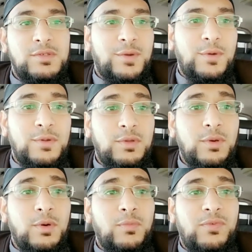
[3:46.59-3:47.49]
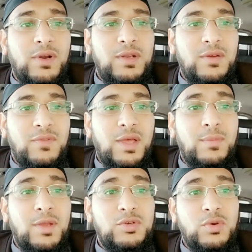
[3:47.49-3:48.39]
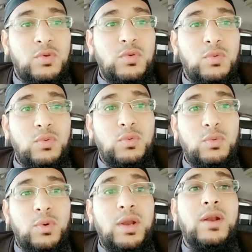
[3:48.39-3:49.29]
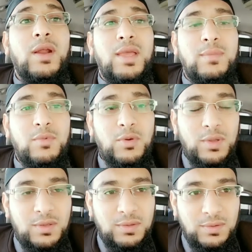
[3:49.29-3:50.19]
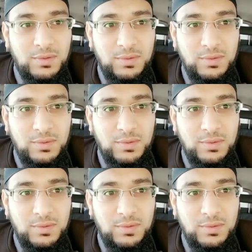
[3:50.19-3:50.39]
So don't hope for any of that. I might show you where I'm going,